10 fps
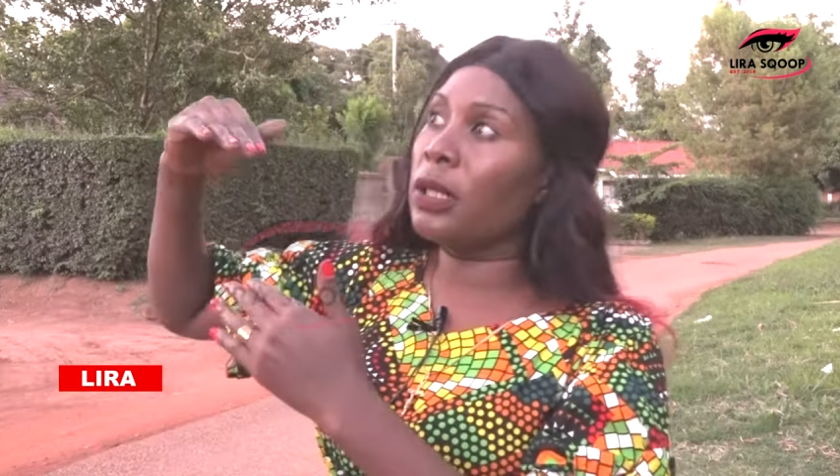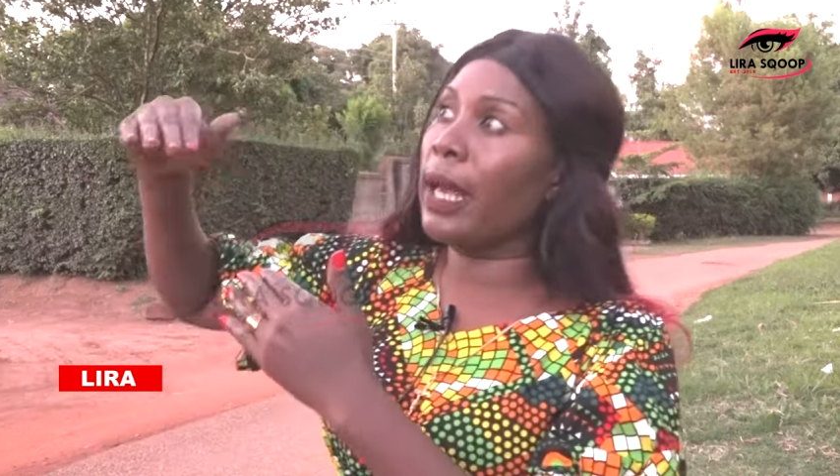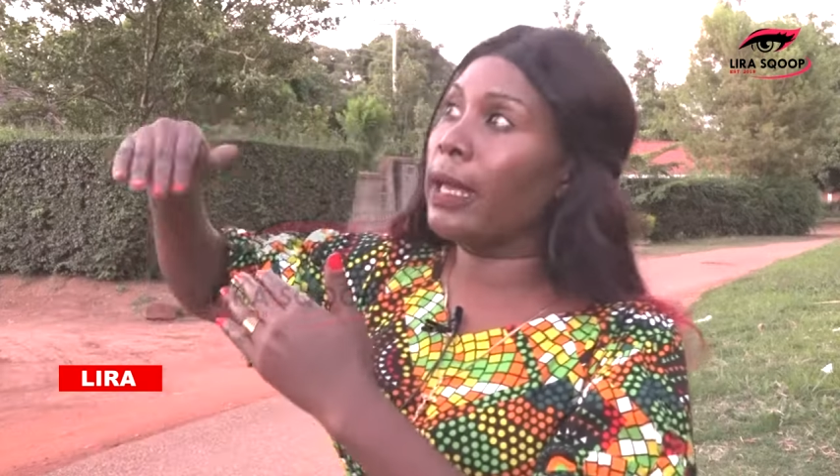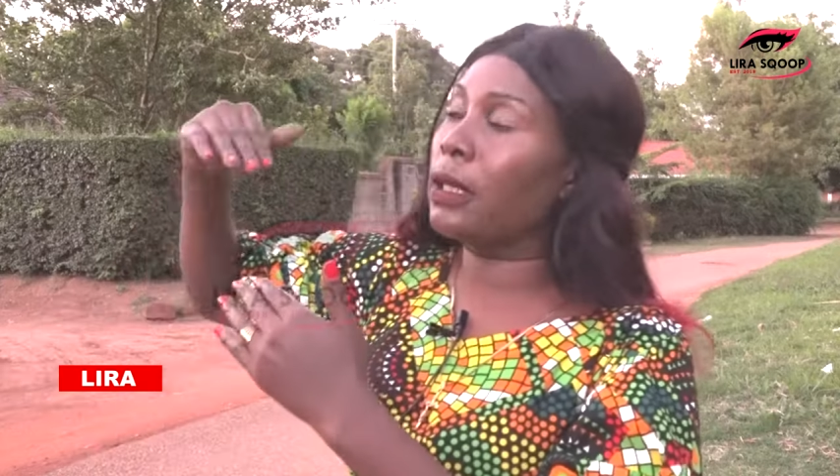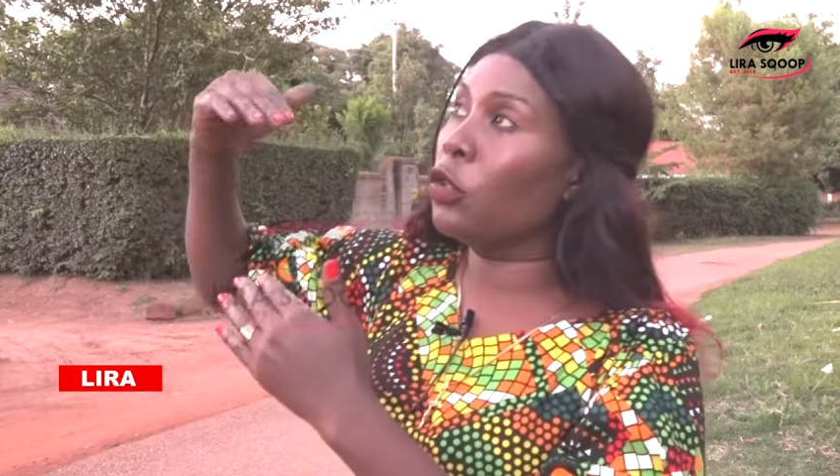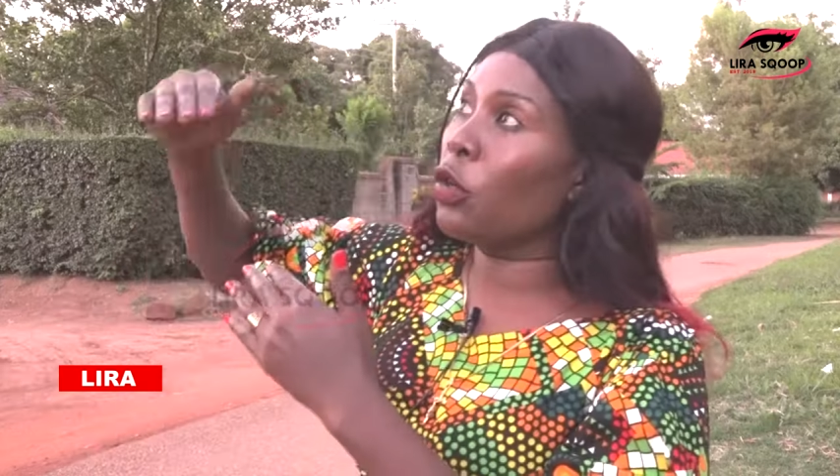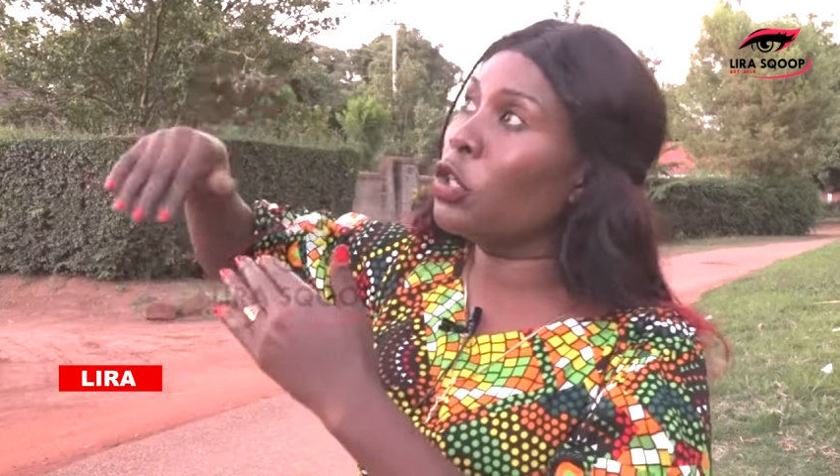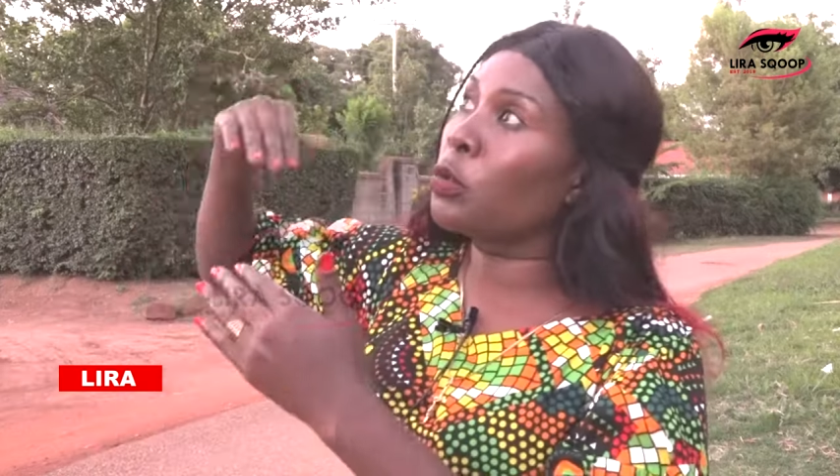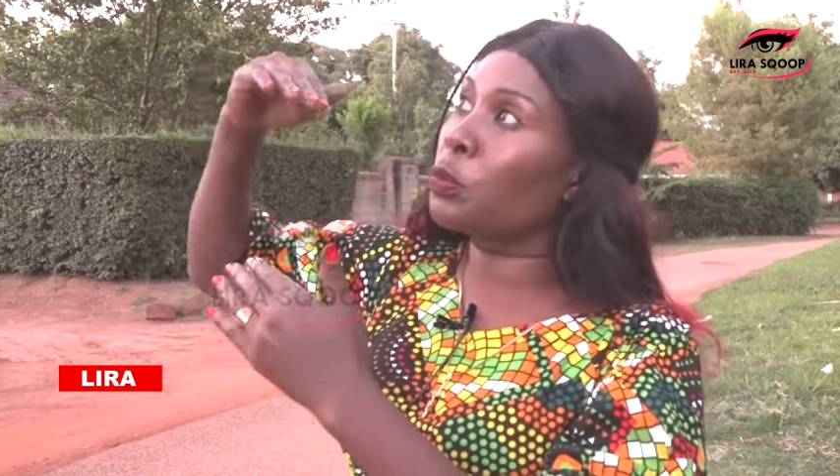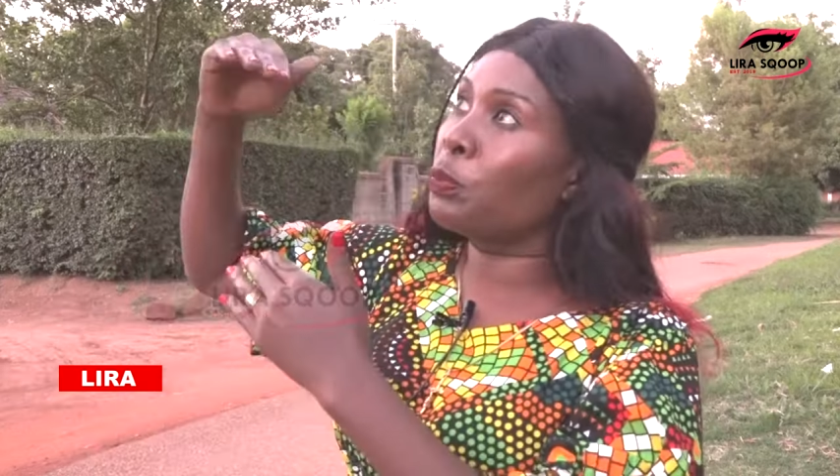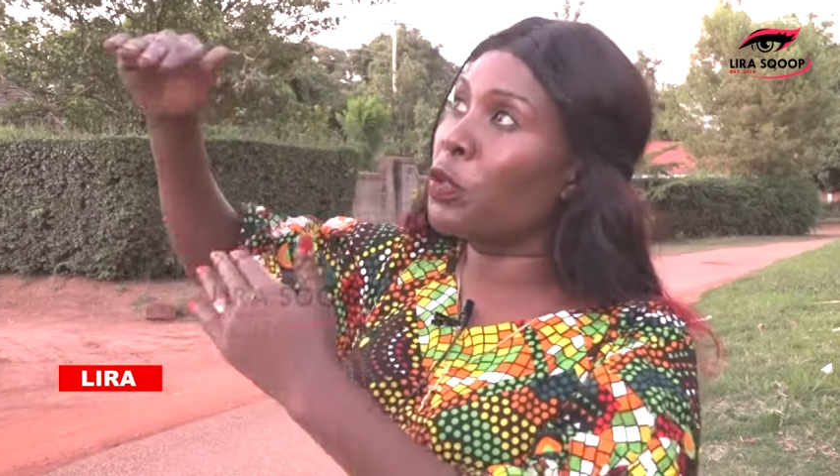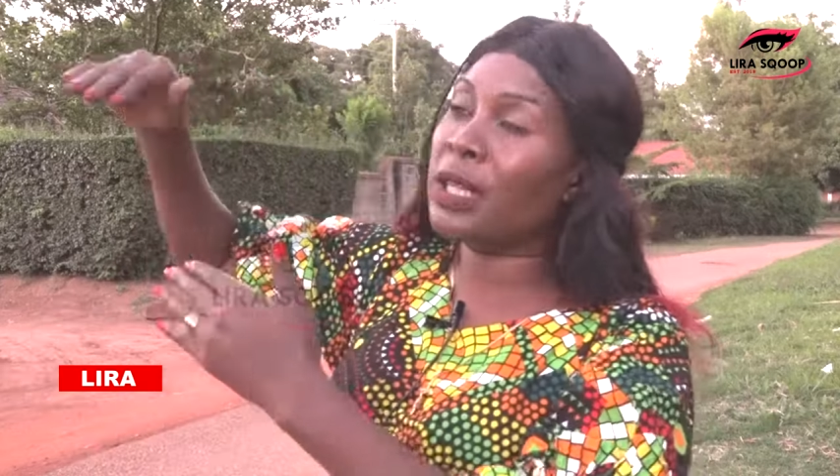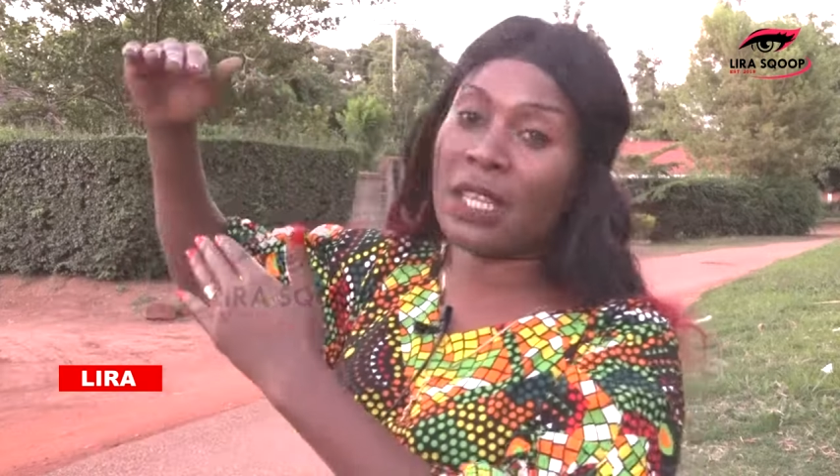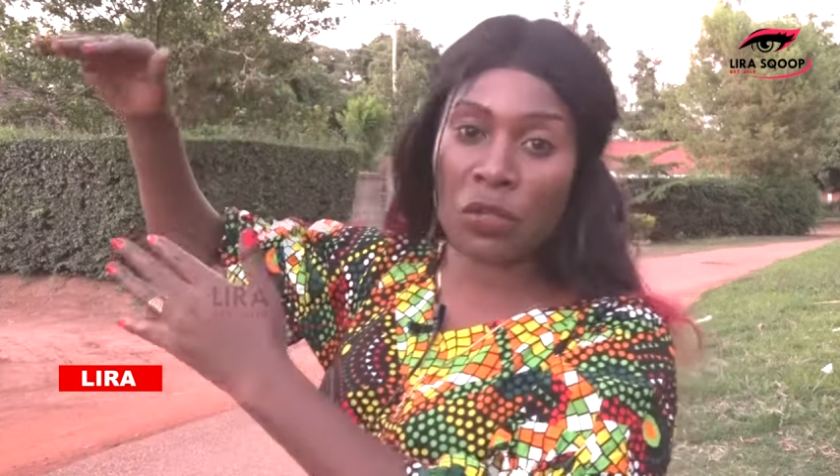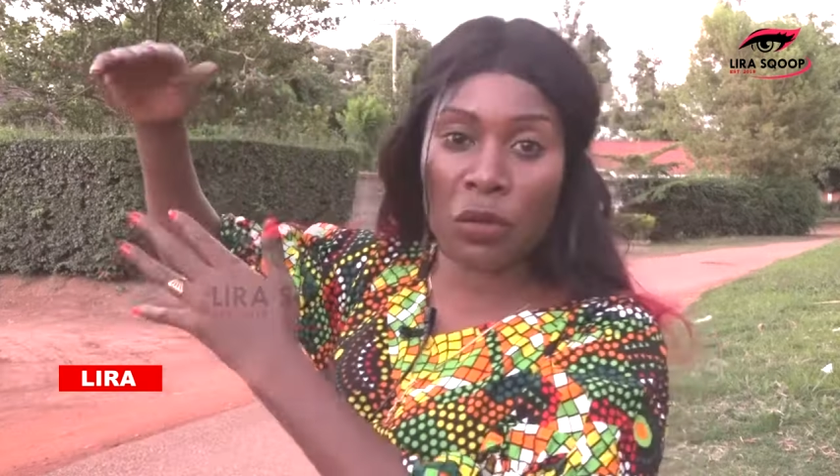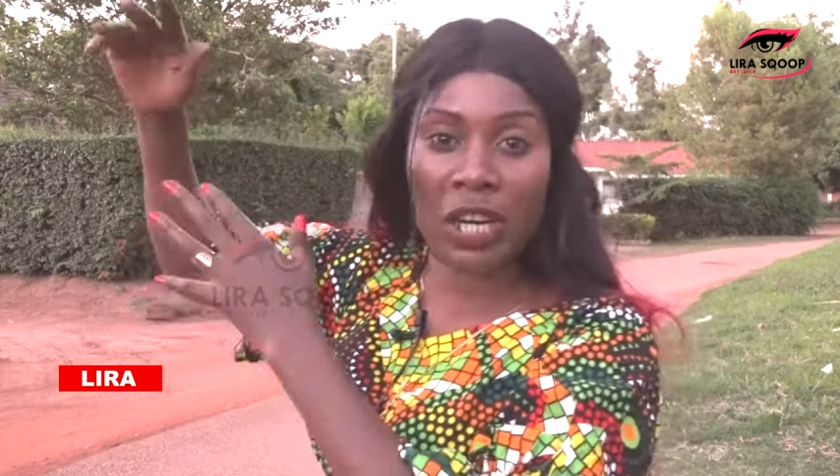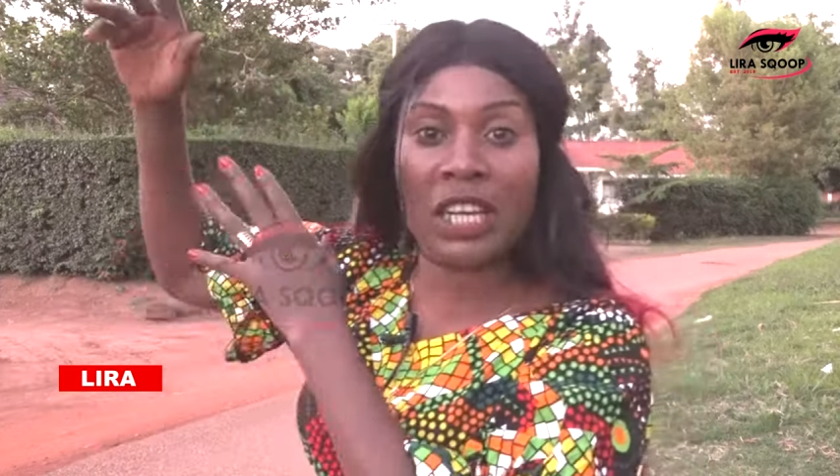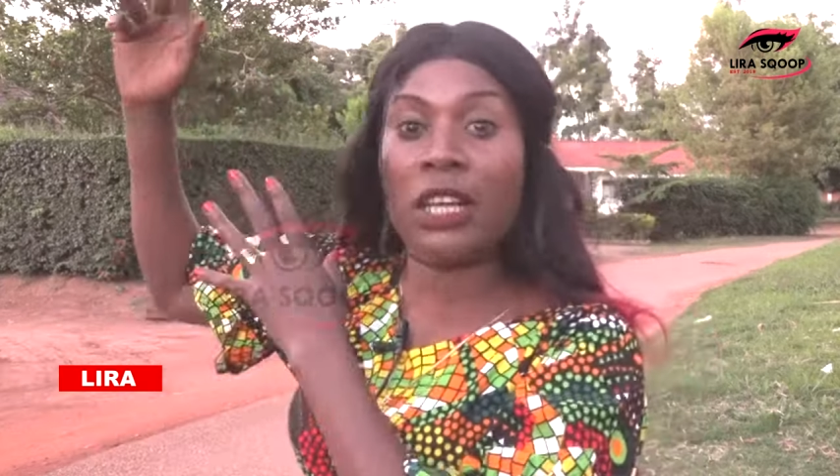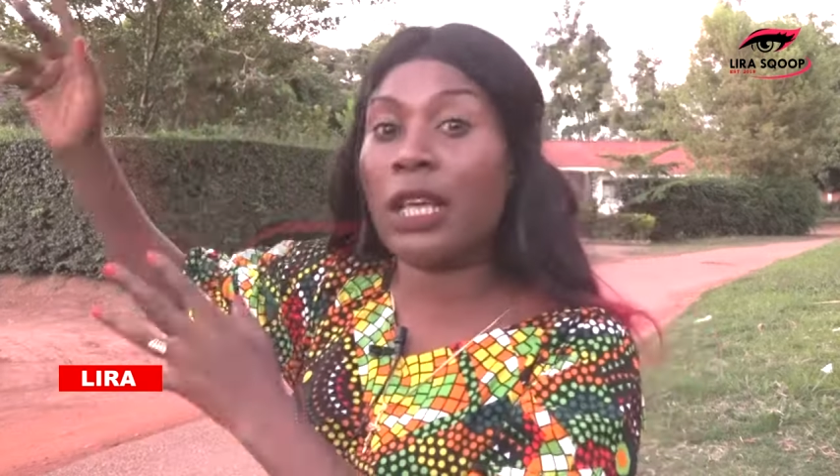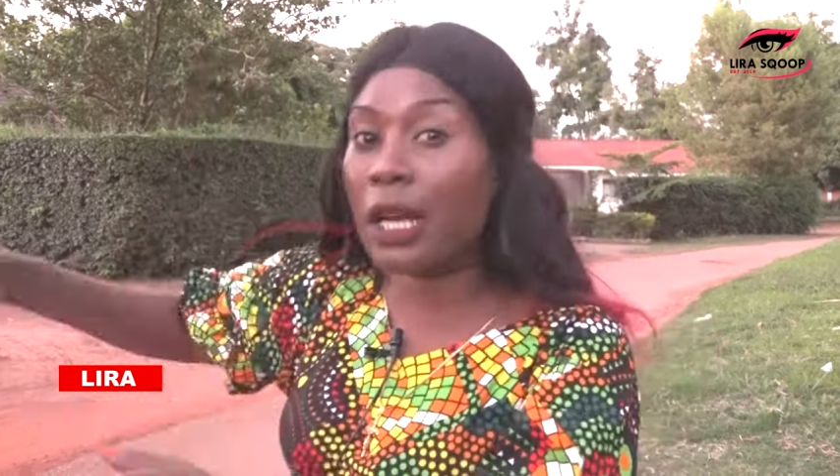like, you're going to put us on
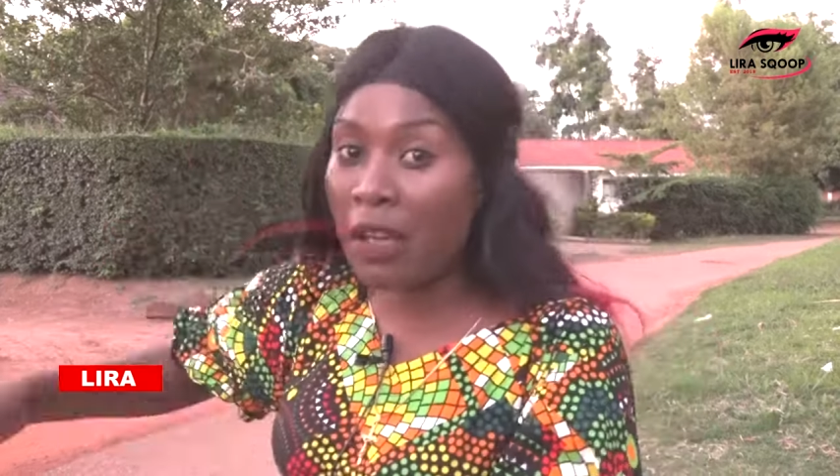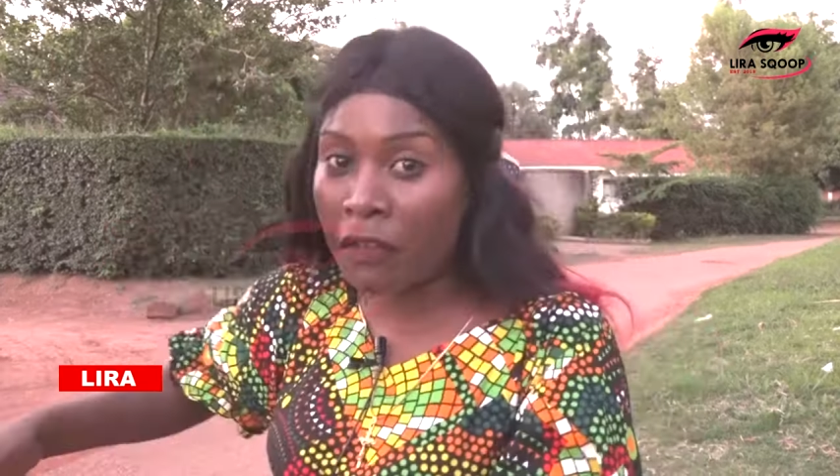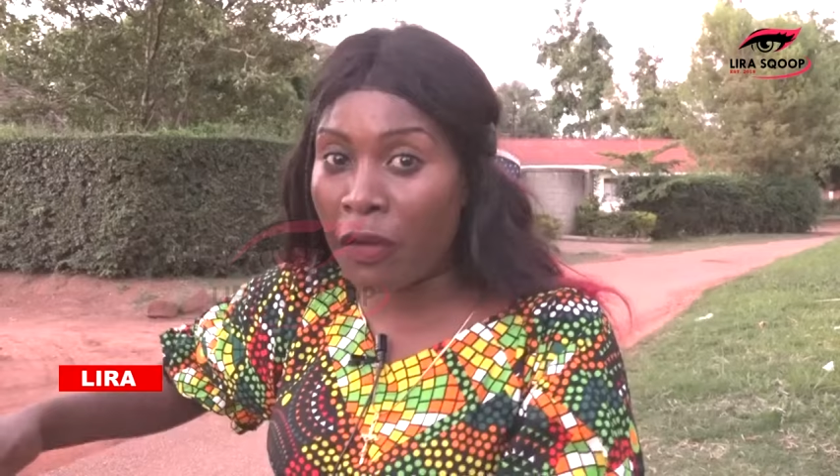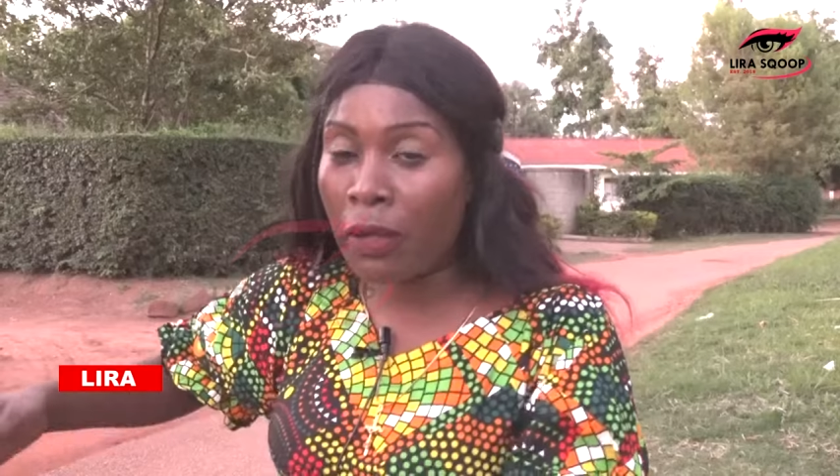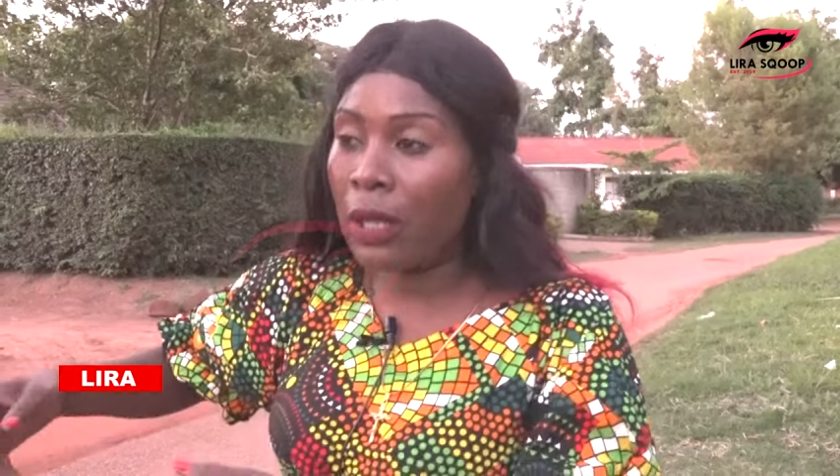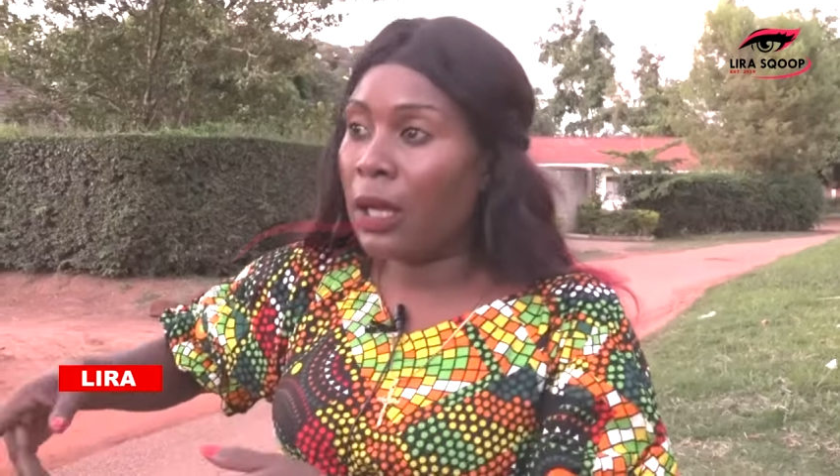another level.